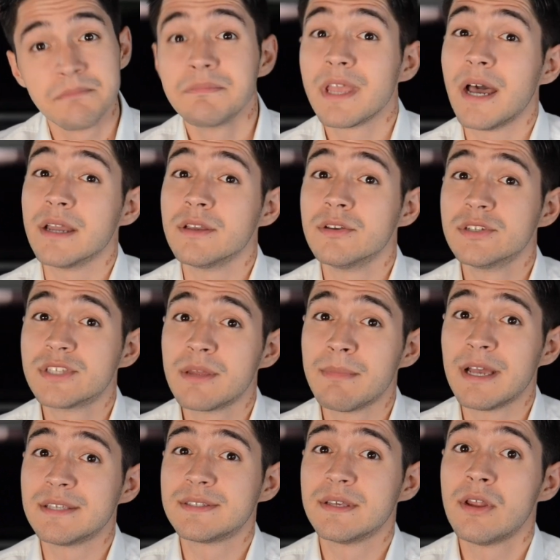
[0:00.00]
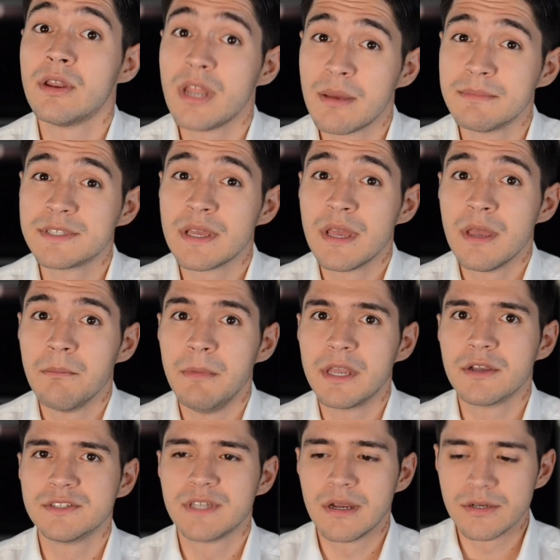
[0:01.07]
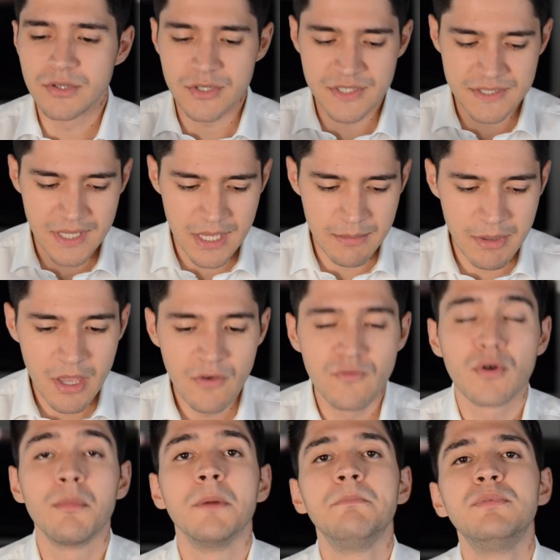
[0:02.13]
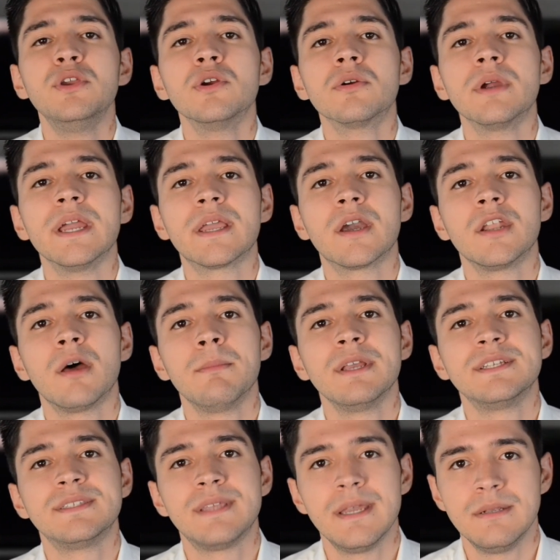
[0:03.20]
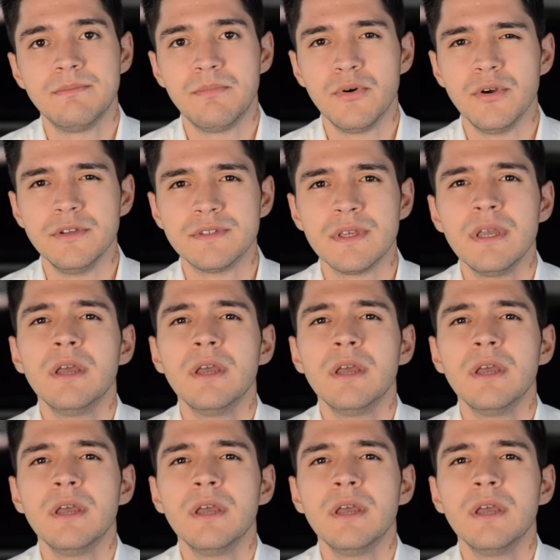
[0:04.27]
I use them as synonyms because they are the same from a pure economic standpoint,